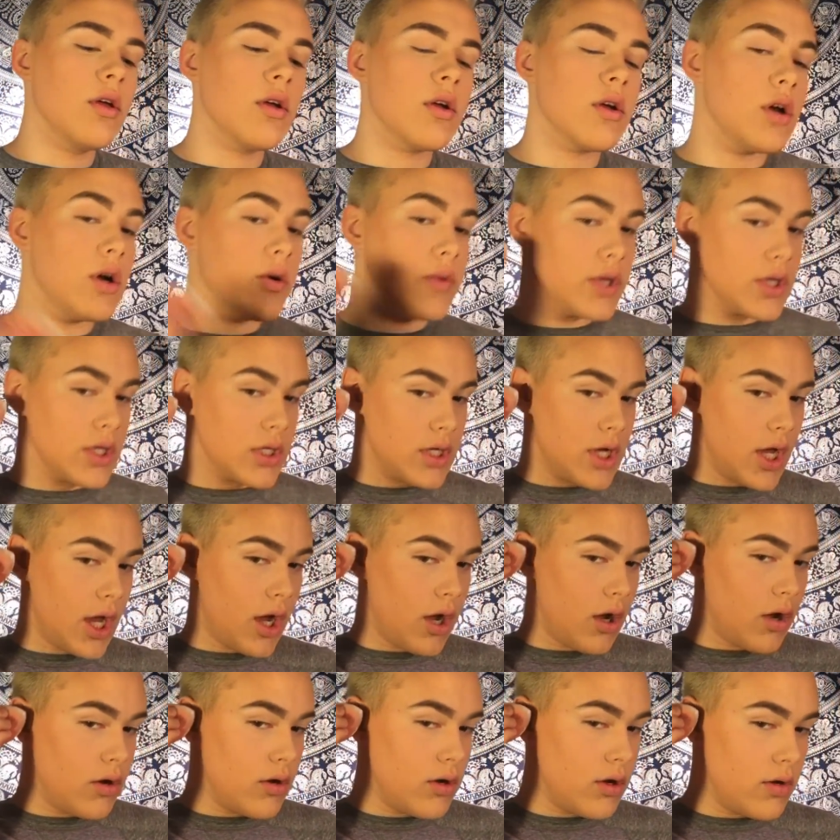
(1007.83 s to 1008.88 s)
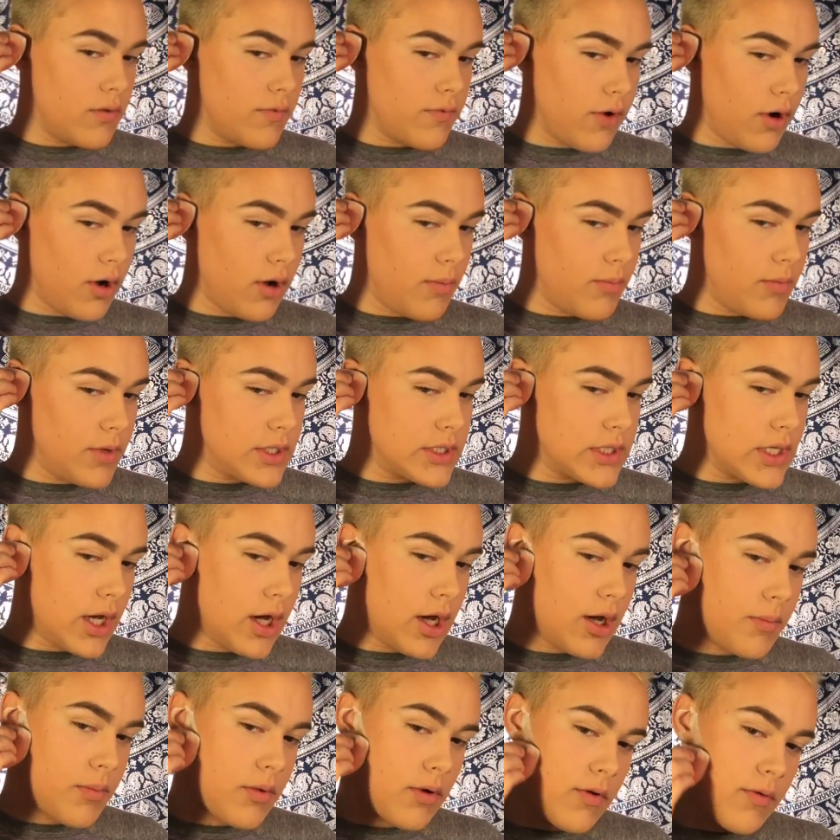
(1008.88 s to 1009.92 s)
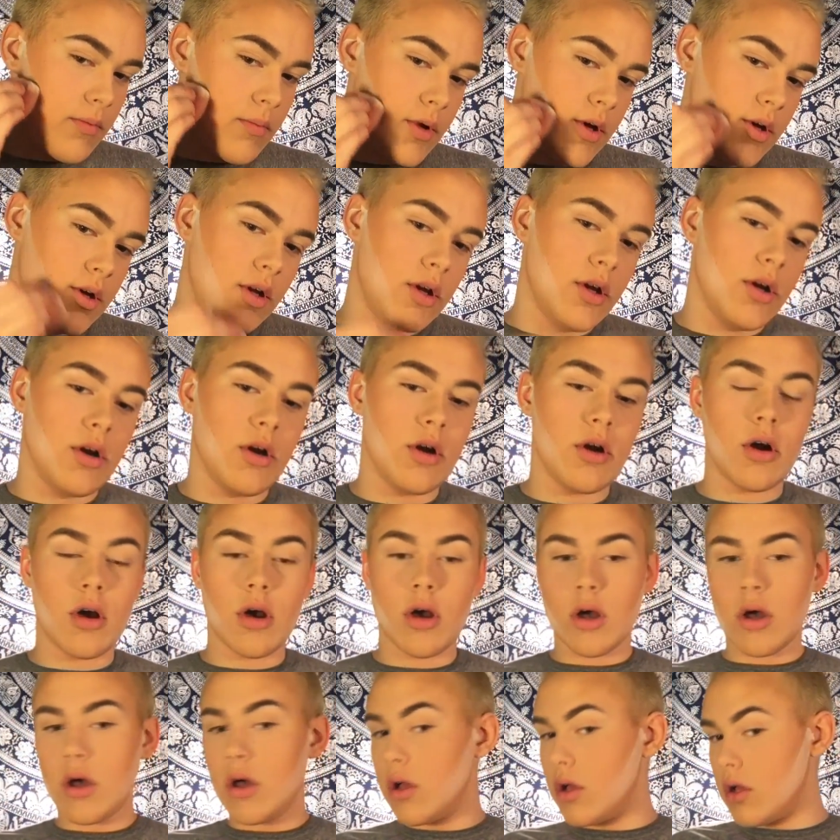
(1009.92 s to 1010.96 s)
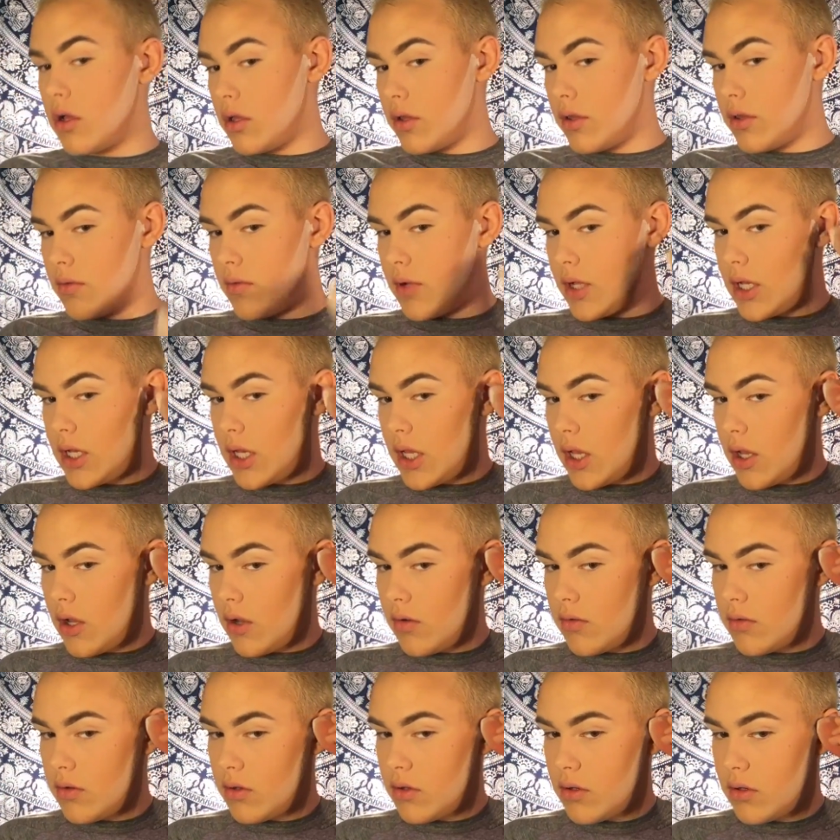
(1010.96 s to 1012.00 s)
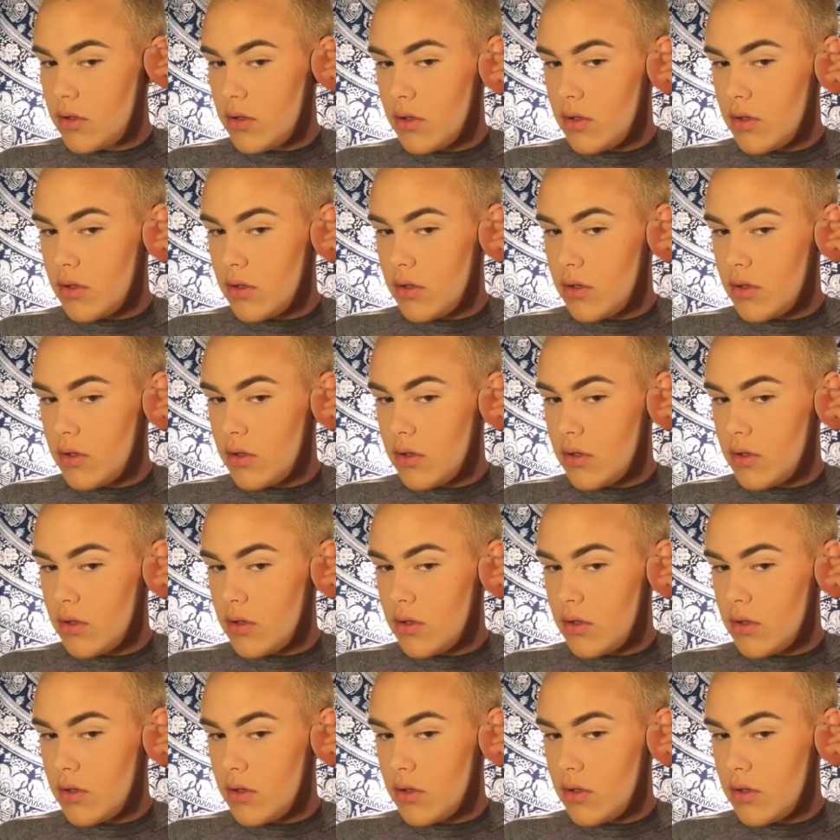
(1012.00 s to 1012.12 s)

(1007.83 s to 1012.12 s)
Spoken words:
going down from the top of my ear all the way down.